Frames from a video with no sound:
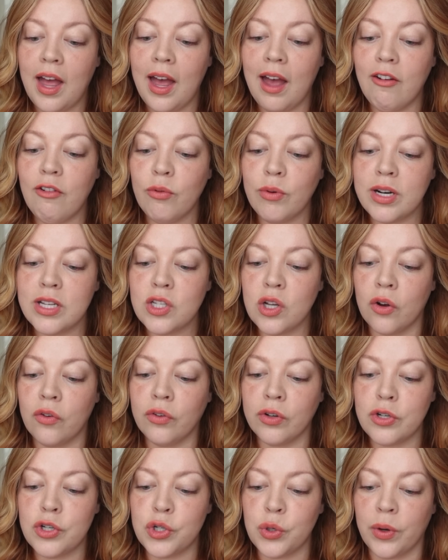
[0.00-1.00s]
Everyone is
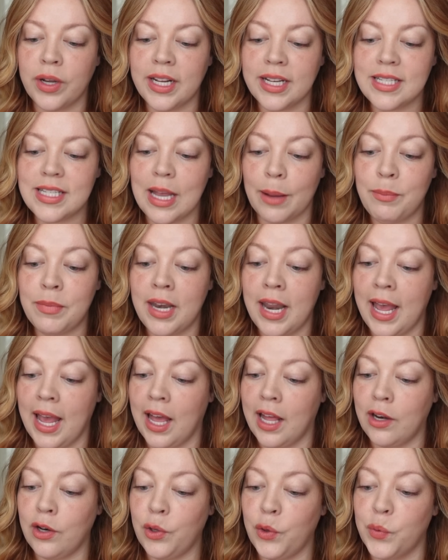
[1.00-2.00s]
overjoyed except
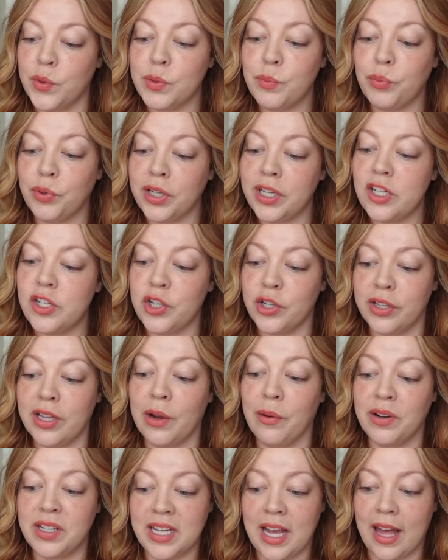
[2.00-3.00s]
Nan, who was pretty sure
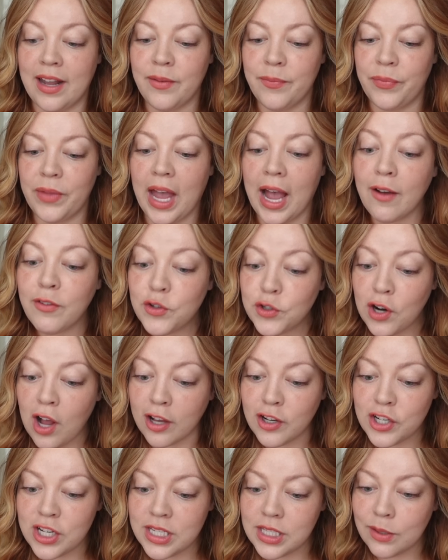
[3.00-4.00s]
they were dead. After
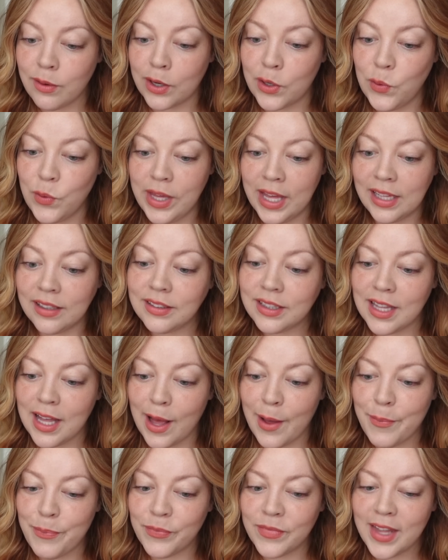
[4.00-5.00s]
all, she's the one who killed
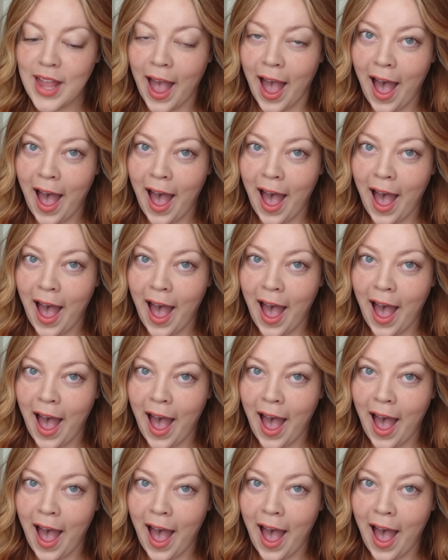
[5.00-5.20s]
them.